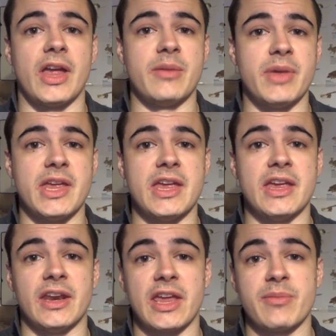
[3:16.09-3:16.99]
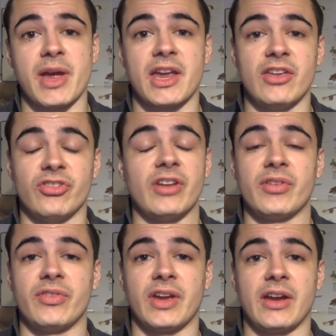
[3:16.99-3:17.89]
ABE and ABEK is and
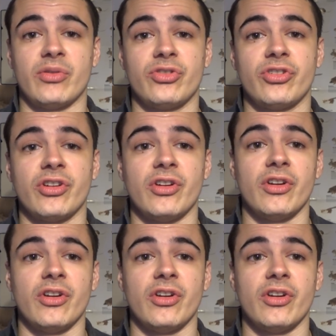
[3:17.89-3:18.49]
everything else.